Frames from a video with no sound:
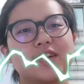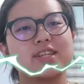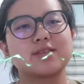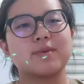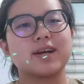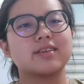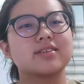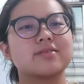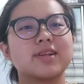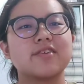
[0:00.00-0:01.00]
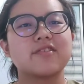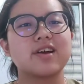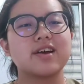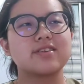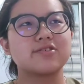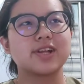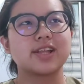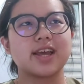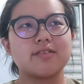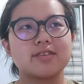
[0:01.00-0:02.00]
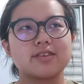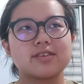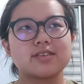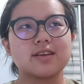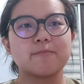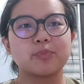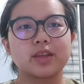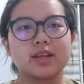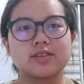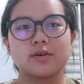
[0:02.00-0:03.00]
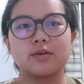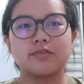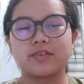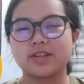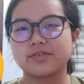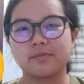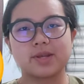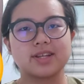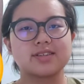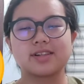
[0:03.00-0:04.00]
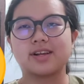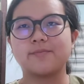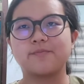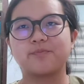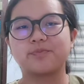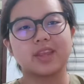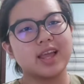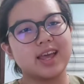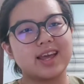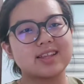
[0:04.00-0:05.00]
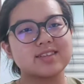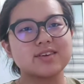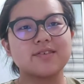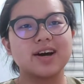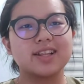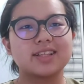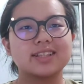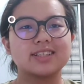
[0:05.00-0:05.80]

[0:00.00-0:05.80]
fake smiles whenever Ezra encounters his old friends from tennis club, and so on.